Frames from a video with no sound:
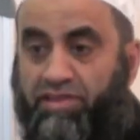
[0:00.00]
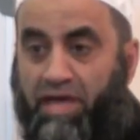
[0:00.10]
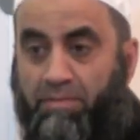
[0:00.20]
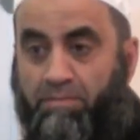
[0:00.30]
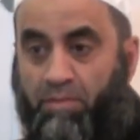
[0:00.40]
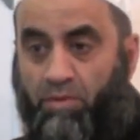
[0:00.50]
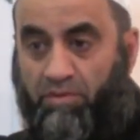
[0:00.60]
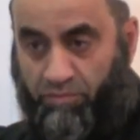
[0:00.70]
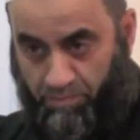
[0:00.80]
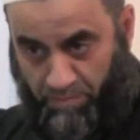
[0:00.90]
them,
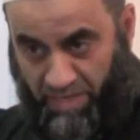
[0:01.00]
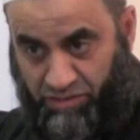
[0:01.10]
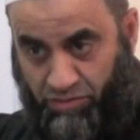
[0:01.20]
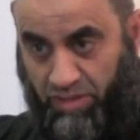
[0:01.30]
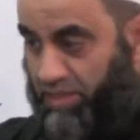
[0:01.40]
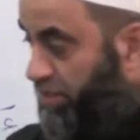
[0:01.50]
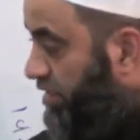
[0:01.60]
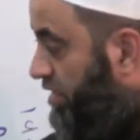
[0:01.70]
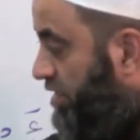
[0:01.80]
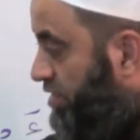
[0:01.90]
masculine,
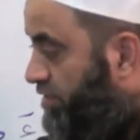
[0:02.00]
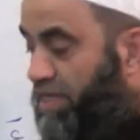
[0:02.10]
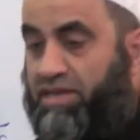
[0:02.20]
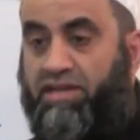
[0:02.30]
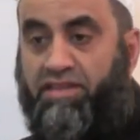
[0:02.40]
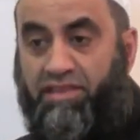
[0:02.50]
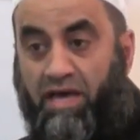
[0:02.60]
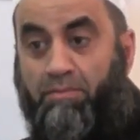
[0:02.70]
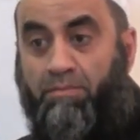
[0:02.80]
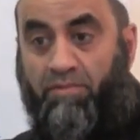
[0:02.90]
then
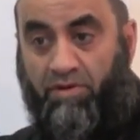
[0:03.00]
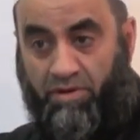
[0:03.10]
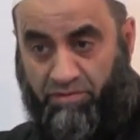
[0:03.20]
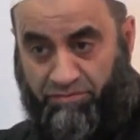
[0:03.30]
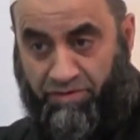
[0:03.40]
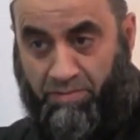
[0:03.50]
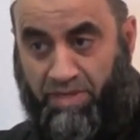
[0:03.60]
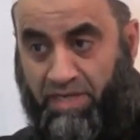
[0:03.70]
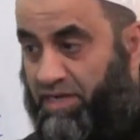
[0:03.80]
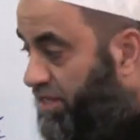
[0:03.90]
them,
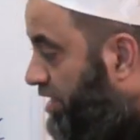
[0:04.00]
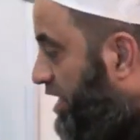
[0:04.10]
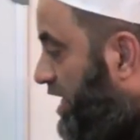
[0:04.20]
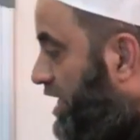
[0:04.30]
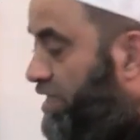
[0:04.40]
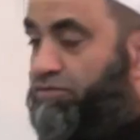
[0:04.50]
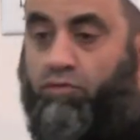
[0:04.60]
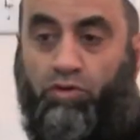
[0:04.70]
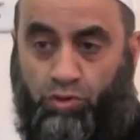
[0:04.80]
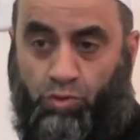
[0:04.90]
feminine, and
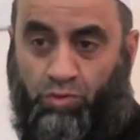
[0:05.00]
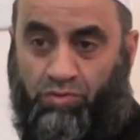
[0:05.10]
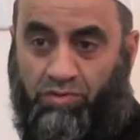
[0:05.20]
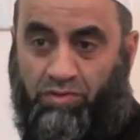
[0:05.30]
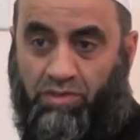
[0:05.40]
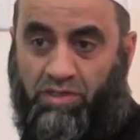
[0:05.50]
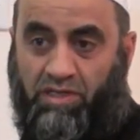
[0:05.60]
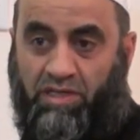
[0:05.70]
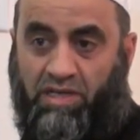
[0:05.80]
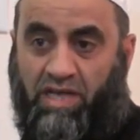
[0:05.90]
for 2.
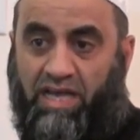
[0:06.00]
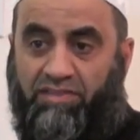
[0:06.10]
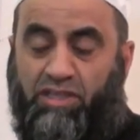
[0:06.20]
And